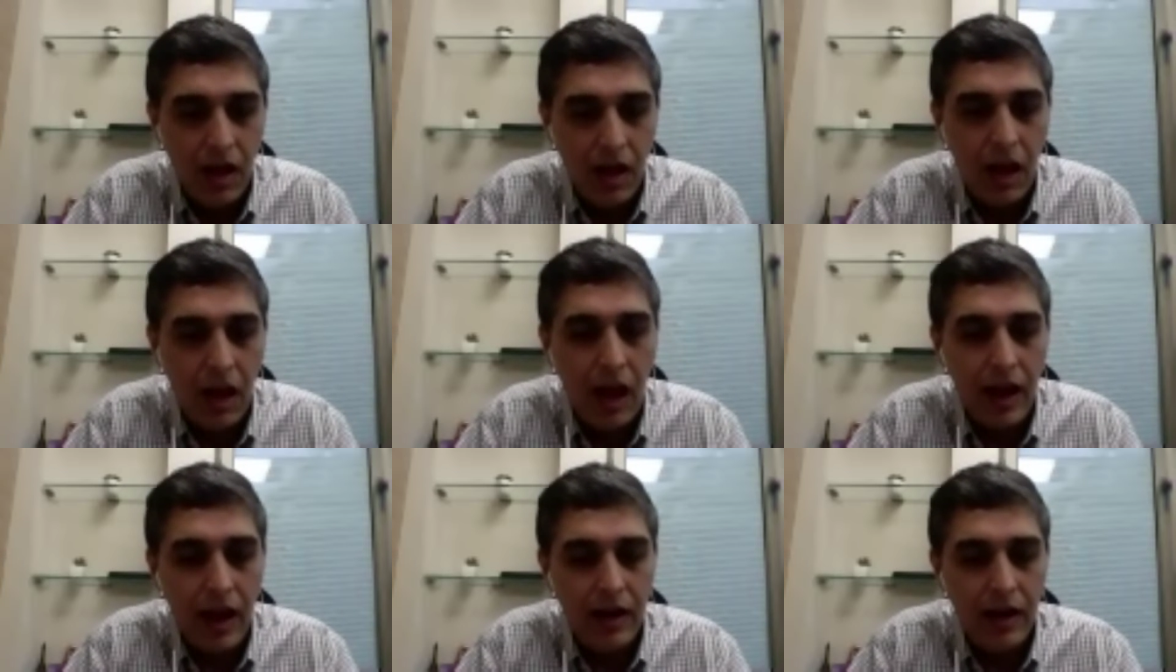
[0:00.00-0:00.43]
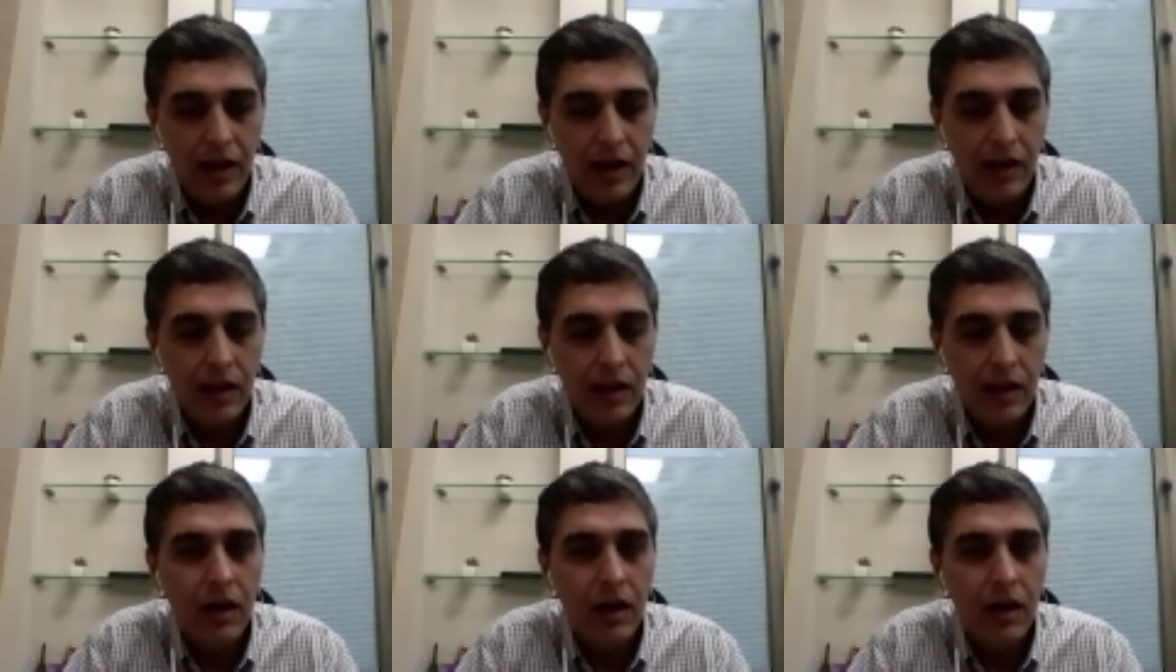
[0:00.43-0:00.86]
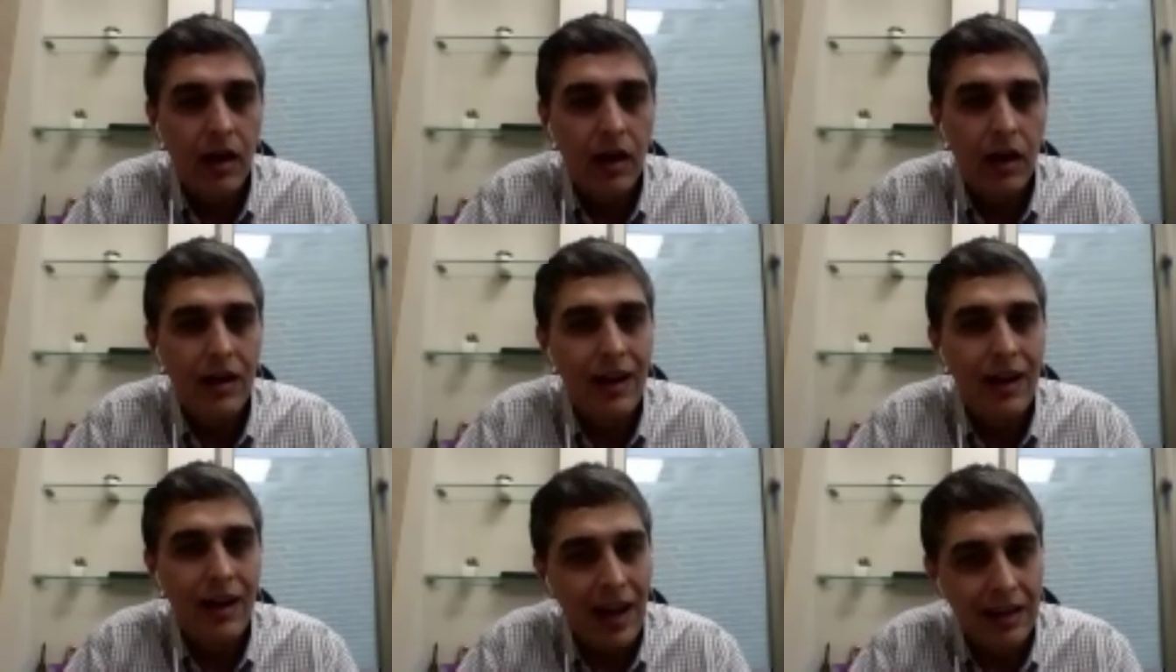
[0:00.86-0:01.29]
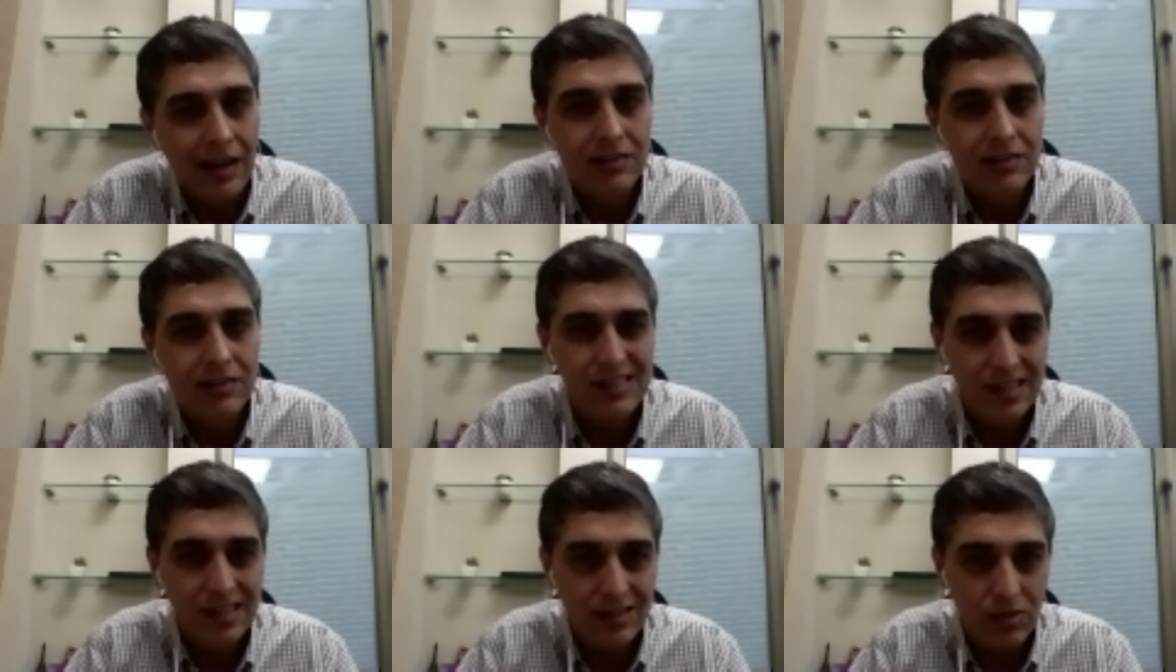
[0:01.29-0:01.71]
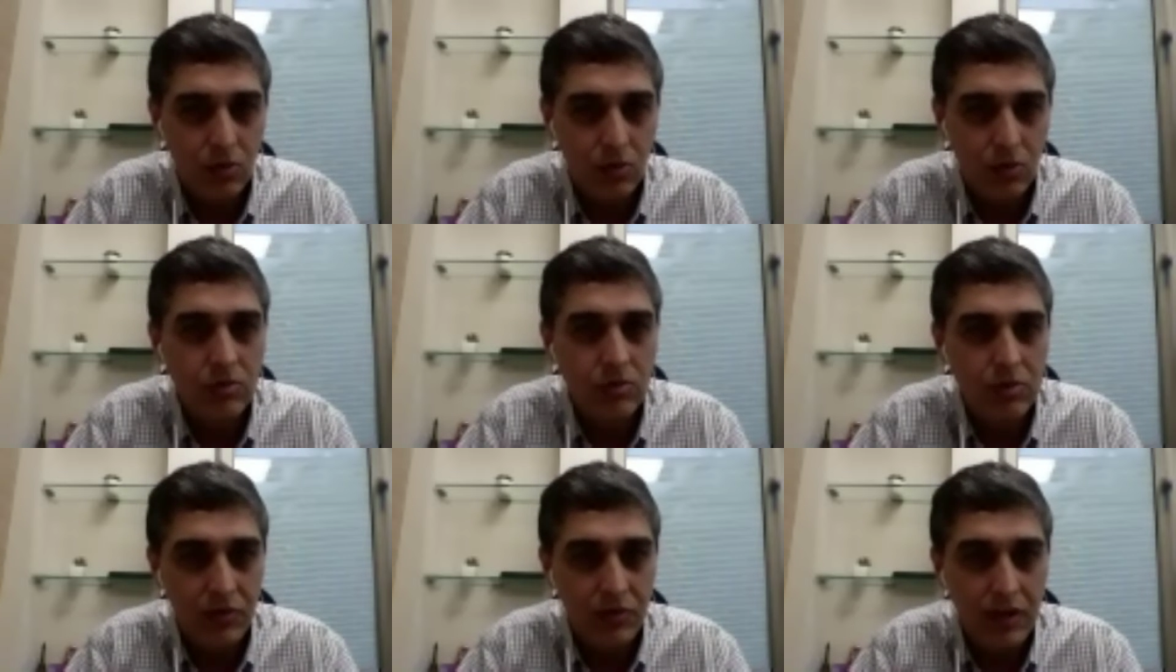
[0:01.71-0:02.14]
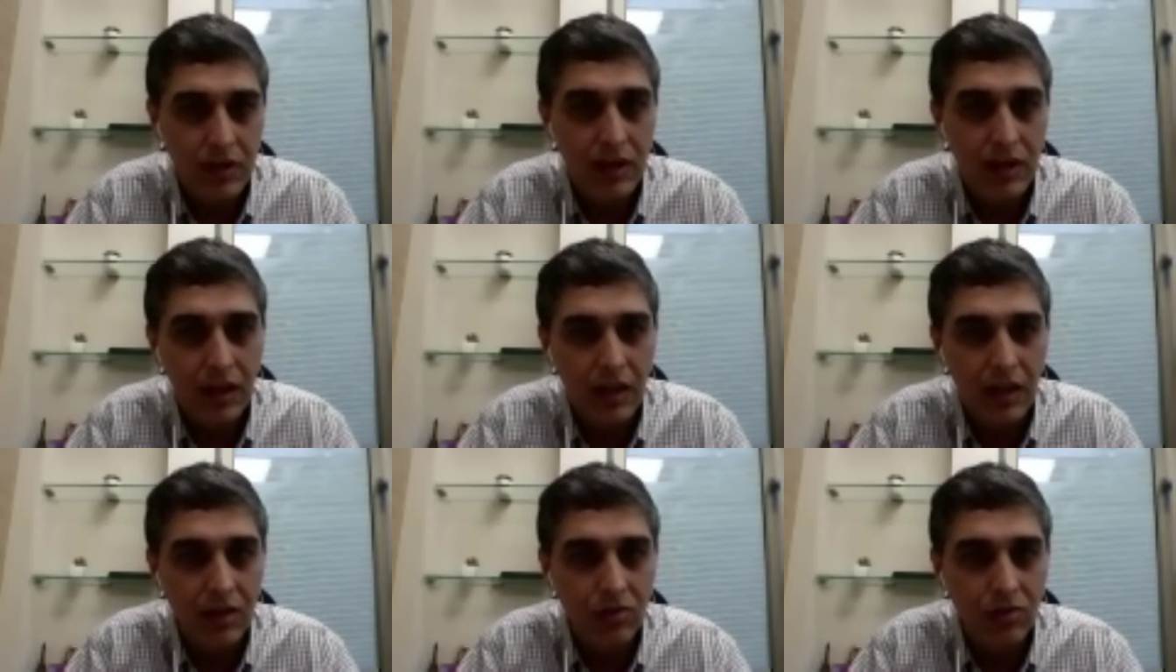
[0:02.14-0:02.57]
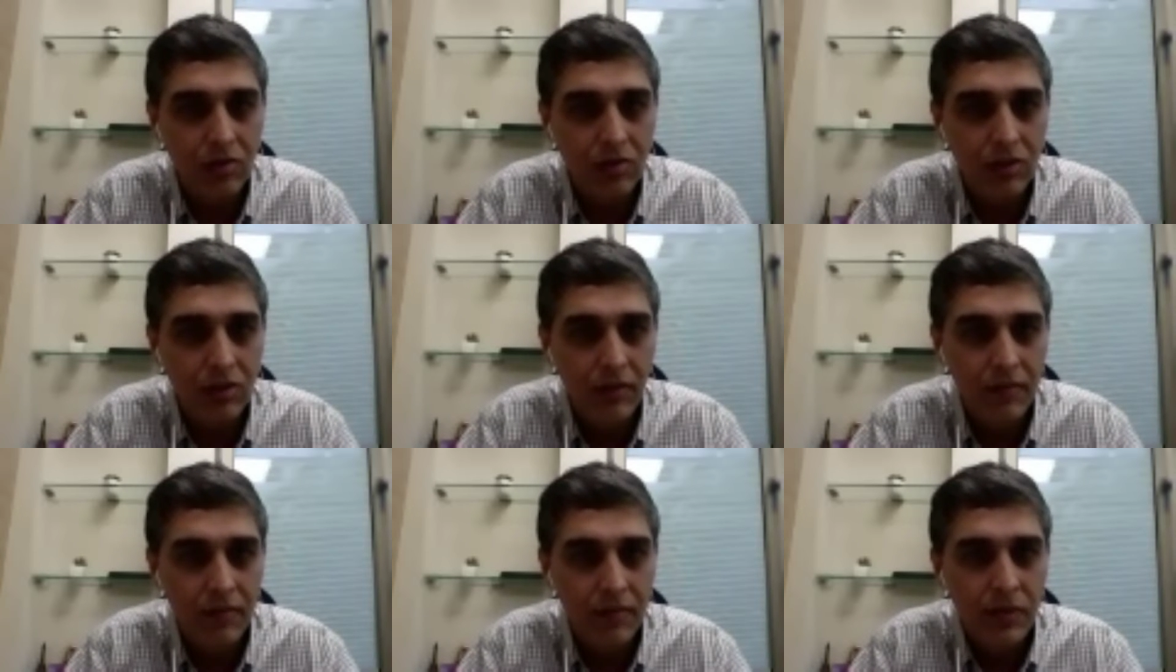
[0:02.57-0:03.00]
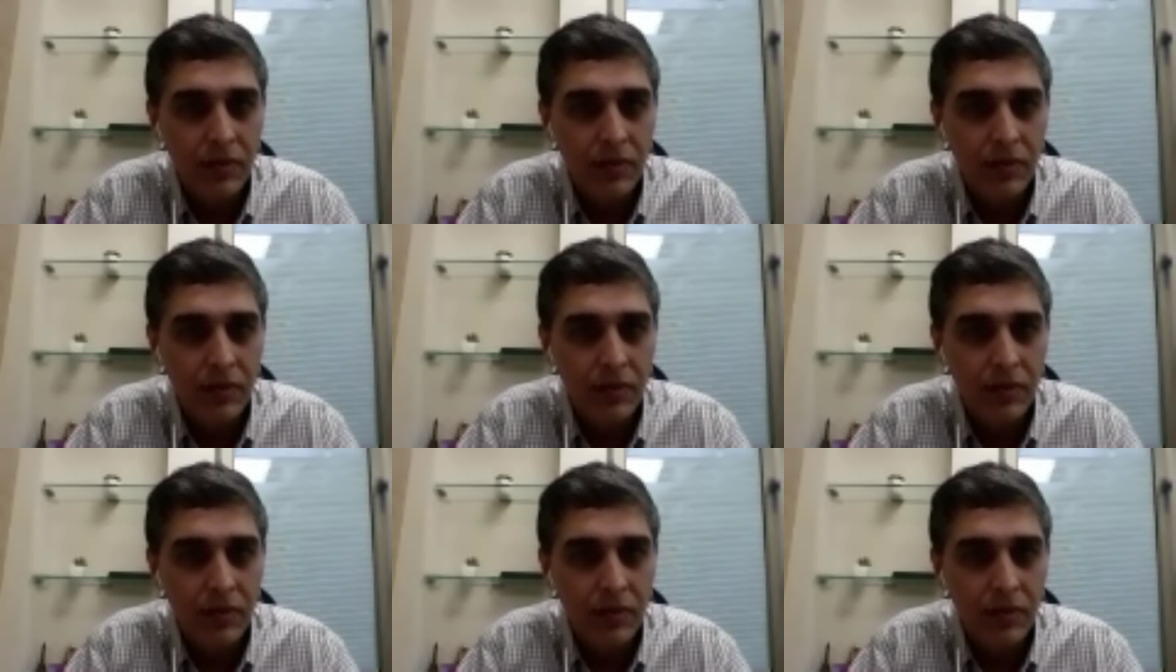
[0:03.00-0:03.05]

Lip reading: And it has its zones of indication.